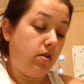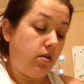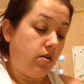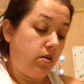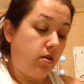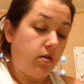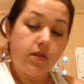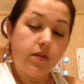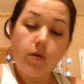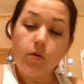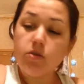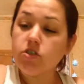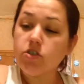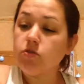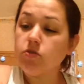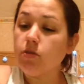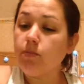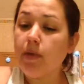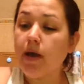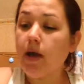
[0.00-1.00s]
I think we'll just
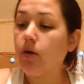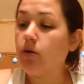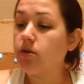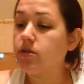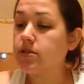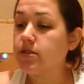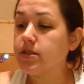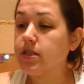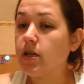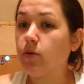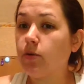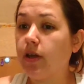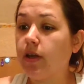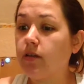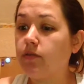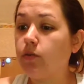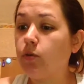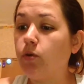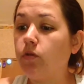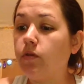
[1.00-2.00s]
do the powder since I only got a
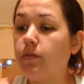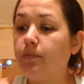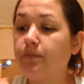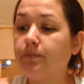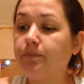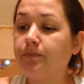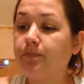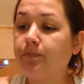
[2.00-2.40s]
few of them.